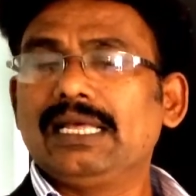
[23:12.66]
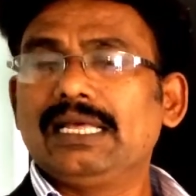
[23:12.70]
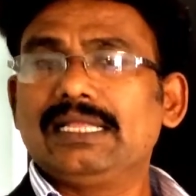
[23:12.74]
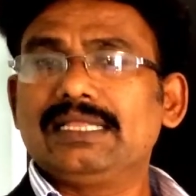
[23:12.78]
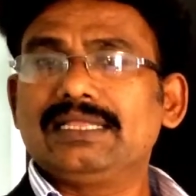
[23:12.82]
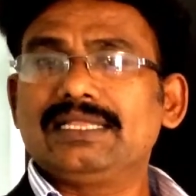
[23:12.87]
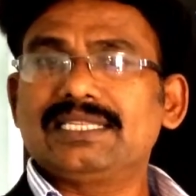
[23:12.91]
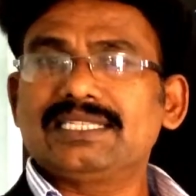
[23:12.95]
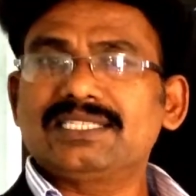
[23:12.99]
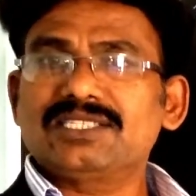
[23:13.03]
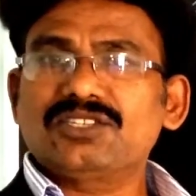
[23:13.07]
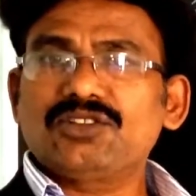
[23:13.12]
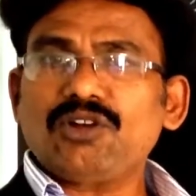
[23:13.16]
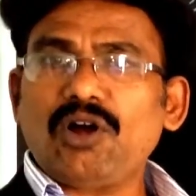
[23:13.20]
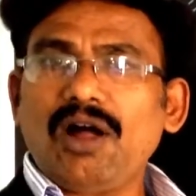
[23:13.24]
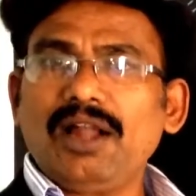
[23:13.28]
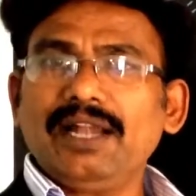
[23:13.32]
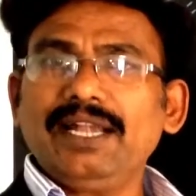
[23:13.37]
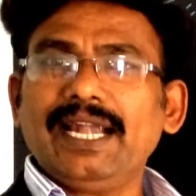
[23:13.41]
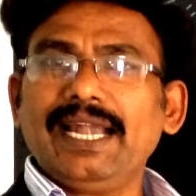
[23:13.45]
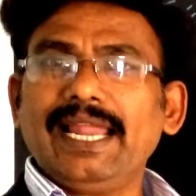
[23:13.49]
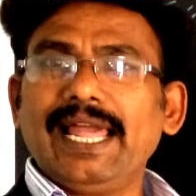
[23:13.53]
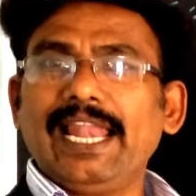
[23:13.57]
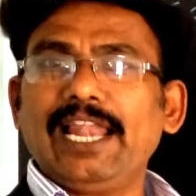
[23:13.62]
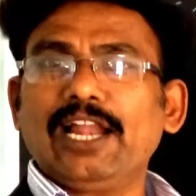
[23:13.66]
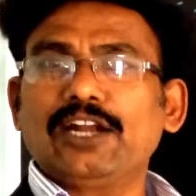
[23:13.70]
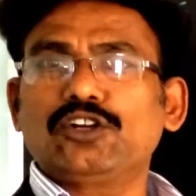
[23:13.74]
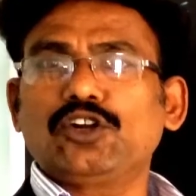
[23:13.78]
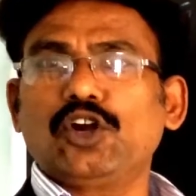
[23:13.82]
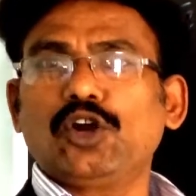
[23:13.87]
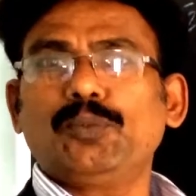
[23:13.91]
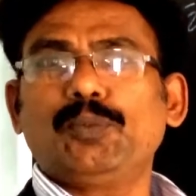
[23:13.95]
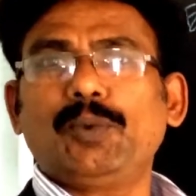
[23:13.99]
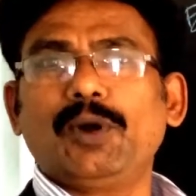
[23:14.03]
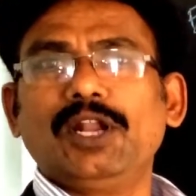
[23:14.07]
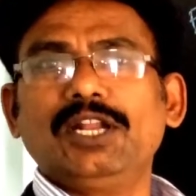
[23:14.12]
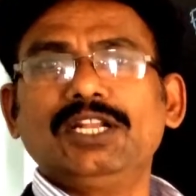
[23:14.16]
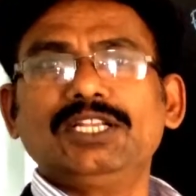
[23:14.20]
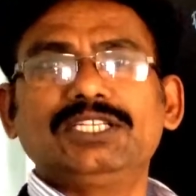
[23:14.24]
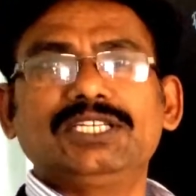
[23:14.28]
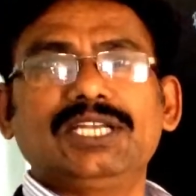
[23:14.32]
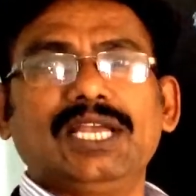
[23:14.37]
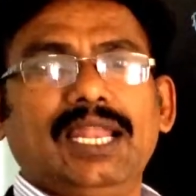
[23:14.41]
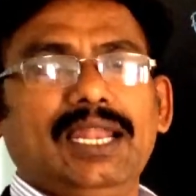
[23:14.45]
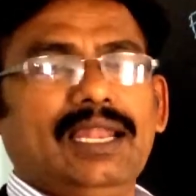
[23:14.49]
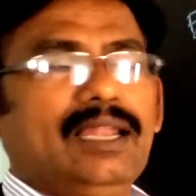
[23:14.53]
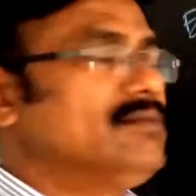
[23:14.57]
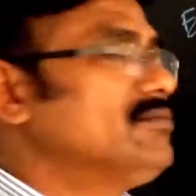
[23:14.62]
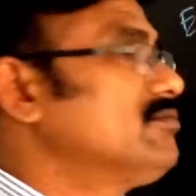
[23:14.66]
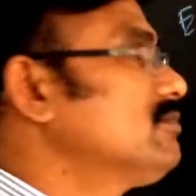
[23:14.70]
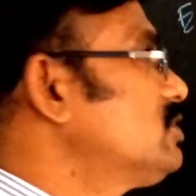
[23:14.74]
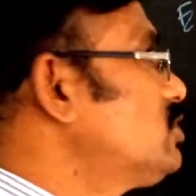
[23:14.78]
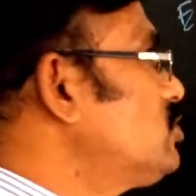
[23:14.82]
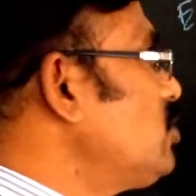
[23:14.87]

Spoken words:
the standard electrode potential,